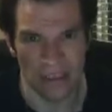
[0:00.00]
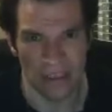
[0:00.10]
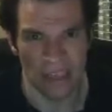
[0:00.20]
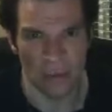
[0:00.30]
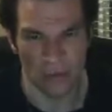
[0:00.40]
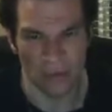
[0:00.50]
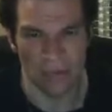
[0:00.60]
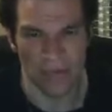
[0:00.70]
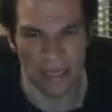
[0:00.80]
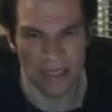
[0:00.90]
That would
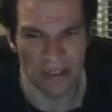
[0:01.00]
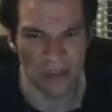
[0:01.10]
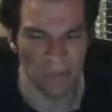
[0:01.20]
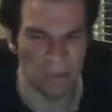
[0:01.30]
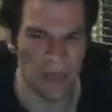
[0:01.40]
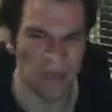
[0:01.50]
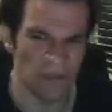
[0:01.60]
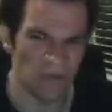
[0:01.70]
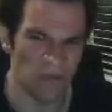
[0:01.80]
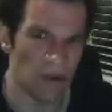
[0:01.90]
mean to
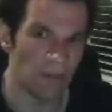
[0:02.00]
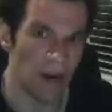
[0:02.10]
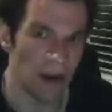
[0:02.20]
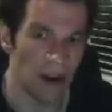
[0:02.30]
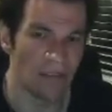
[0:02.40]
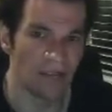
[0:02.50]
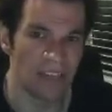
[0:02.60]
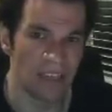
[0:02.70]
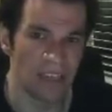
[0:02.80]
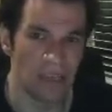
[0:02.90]
pass from
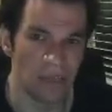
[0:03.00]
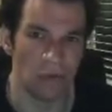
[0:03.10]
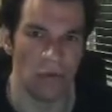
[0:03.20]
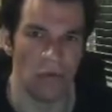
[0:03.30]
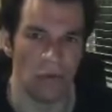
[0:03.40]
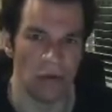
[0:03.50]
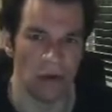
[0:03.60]
RC to